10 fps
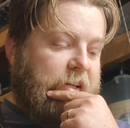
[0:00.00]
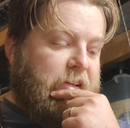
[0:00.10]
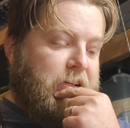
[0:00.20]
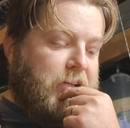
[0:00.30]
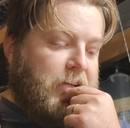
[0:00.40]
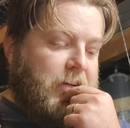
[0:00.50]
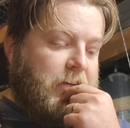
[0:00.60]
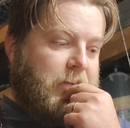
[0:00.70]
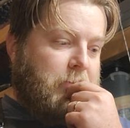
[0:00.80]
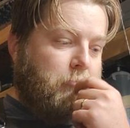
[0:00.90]
And then
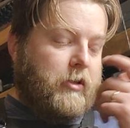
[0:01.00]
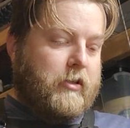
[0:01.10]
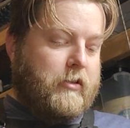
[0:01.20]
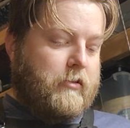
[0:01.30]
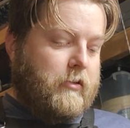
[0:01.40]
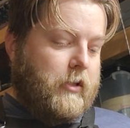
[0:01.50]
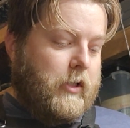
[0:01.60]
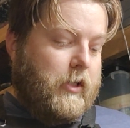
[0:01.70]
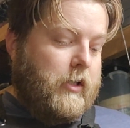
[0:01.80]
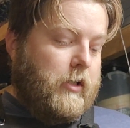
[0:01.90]
we're gonna
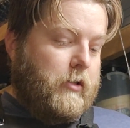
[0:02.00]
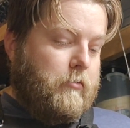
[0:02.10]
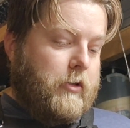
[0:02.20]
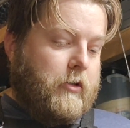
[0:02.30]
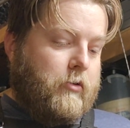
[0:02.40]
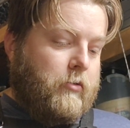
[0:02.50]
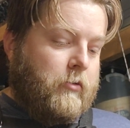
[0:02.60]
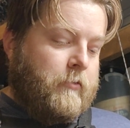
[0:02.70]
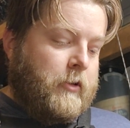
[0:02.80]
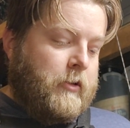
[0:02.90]
go
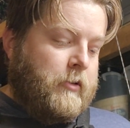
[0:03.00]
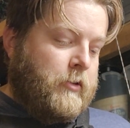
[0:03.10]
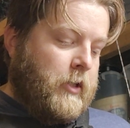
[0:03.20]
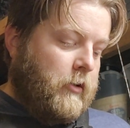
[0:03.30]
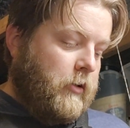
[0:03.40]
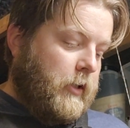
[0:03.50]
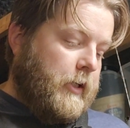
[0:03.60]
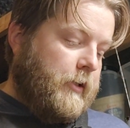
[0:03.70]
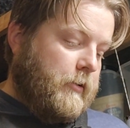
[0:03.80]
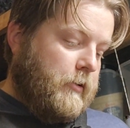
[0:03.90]
over and take a look at it,